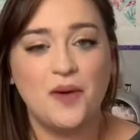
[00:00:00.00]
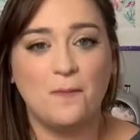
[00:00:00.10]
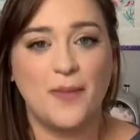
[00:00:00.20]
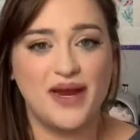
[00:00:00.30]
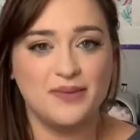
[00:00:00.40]

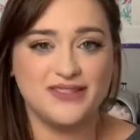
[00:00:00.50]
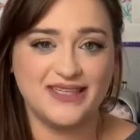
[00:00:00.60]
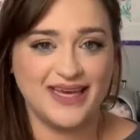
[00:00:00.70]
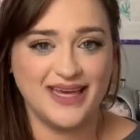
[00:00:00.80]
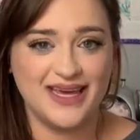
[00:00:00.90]
My name is
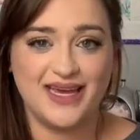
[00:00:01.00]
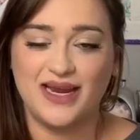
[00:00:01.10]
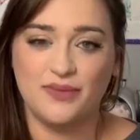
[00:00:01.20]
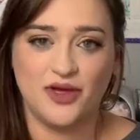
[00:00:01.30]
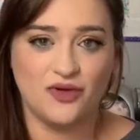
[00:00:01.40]
Nikki and
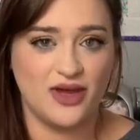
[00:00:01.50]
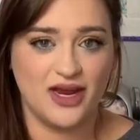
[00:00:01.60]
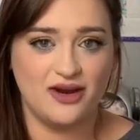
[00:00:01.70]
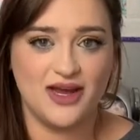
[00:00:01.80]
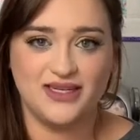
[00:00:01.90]
I'm the
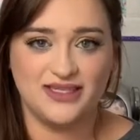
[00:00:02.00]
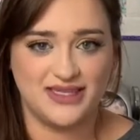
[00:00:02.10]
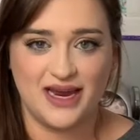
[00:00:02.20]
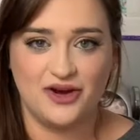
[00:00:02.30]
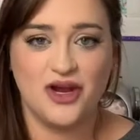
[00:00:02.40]
creator and
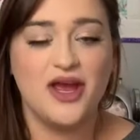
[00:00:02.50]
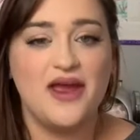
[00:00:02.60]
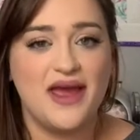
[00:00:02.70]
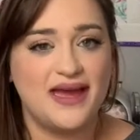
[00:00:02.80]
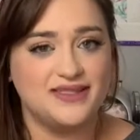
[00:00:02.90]
designer
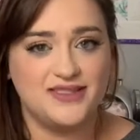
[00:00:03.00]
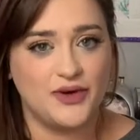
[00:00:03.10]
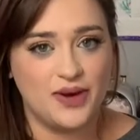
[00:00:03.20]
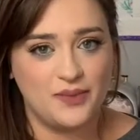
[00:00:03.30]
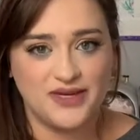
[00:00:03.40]
at
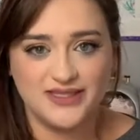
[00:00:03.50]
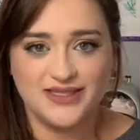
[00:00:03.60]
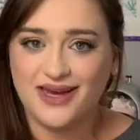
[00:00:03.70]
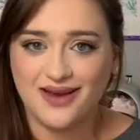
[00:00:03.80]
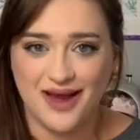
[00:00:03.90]

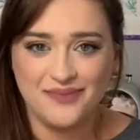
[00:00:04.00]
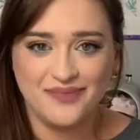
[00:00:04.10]
SewUprising.com,